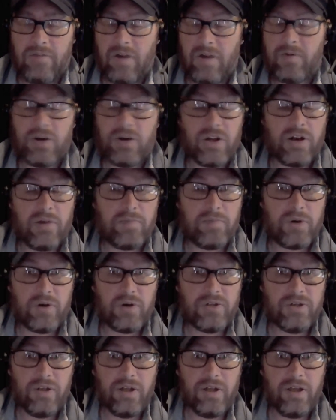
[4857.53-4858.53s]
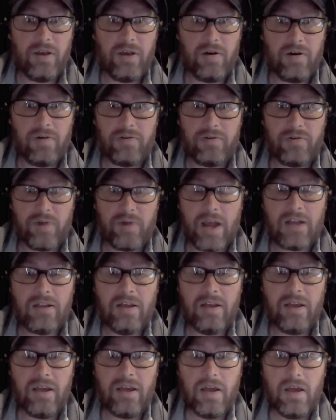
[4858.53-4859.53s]
never done it personally or
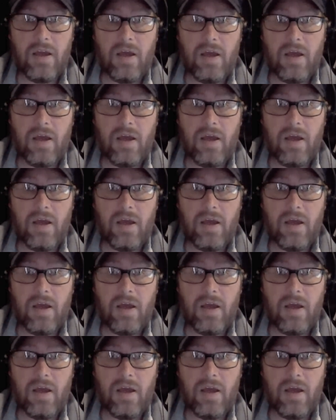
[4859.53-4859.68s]
directly,